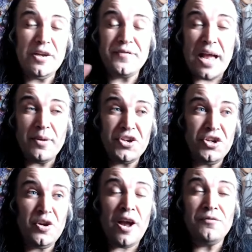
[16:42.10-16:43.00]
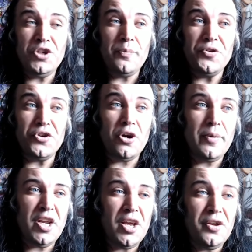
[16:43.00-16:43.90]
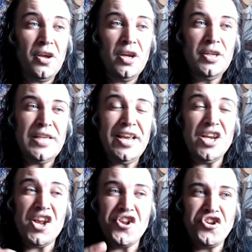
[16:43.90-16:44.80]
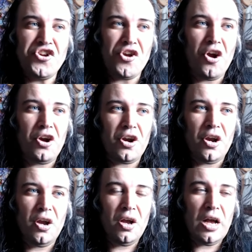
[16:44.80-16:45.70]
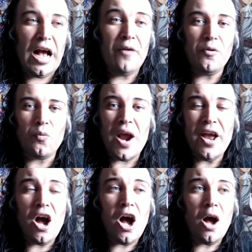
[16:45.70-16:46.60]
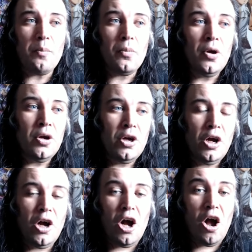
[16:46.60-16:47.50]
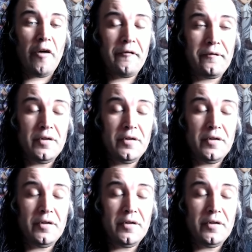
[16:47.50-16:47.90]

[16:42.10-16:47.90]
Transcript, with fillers: of damage, you have Jupiter coming in, taking a chunk out the right arm of